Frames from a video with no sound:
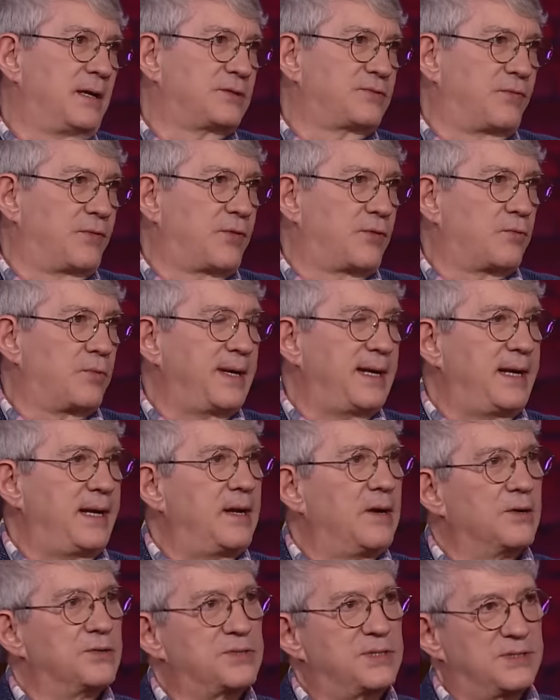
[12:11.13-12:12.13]
us for 3
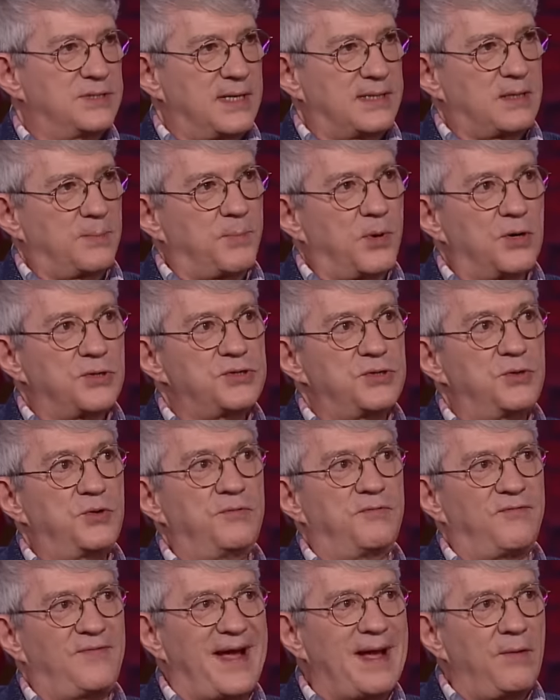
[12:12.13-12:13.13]
years is that the person who
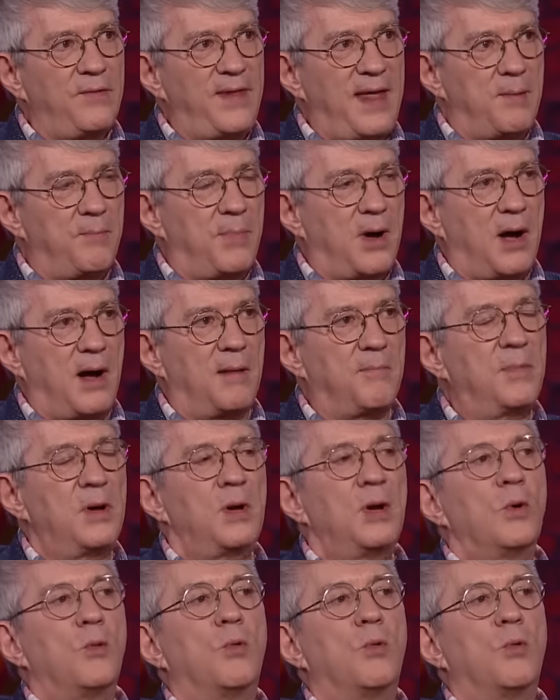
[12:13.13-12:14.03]
found that bomb